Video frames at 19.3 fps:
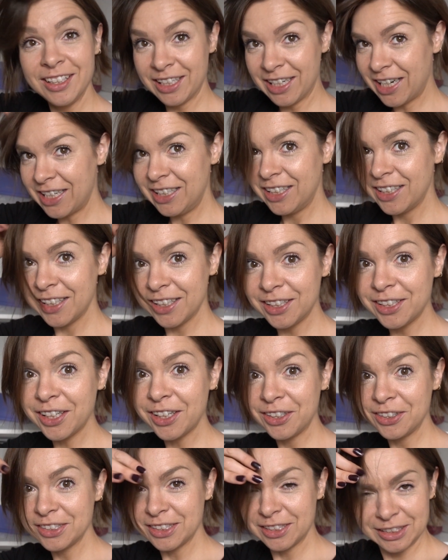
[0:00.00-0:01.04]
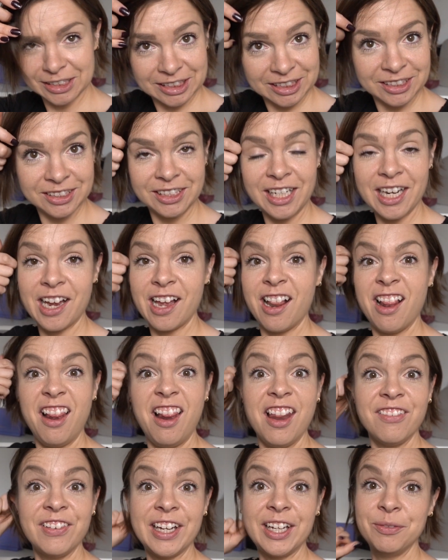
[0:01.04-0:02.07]
Anything goes and I just, yeah,
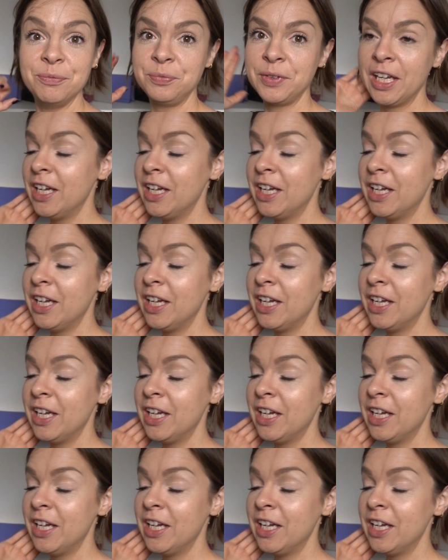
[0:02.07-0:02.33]
love it.